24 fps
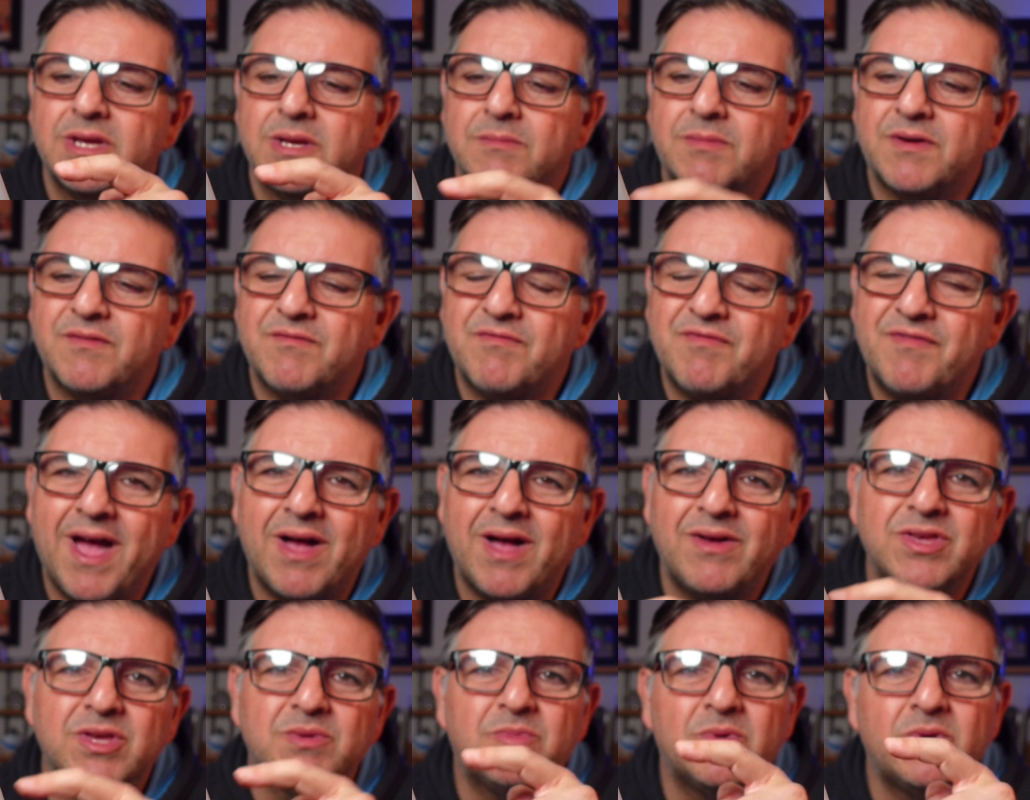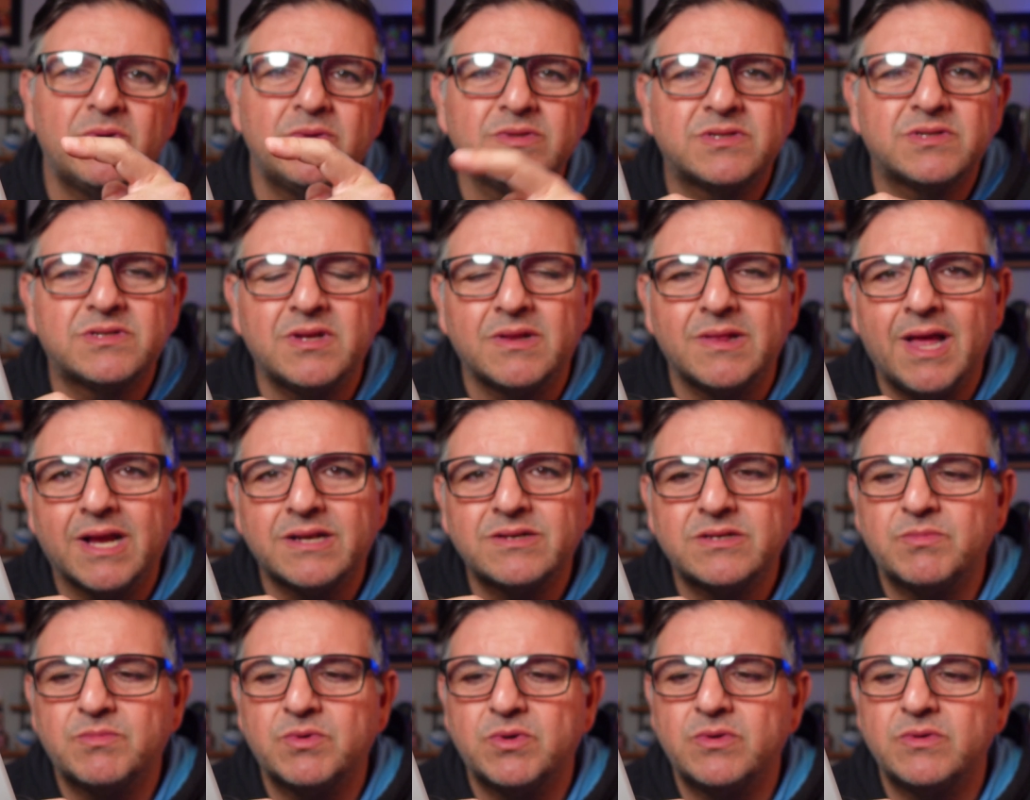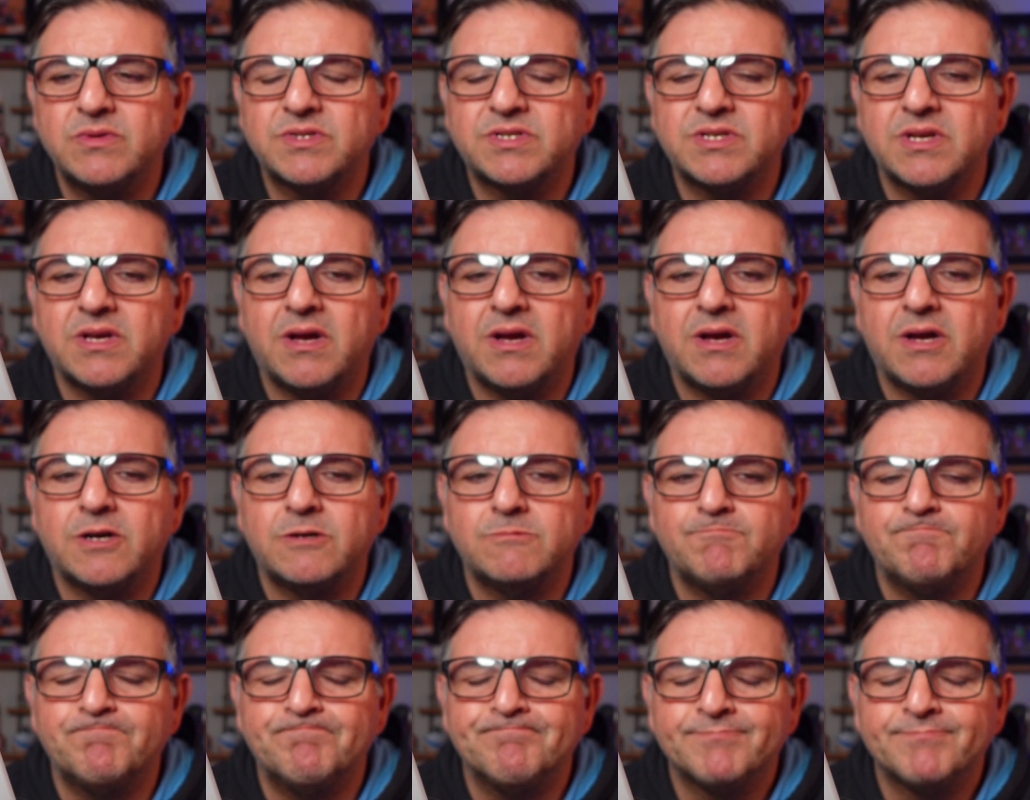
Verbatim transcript: But valuables, delectables. Um,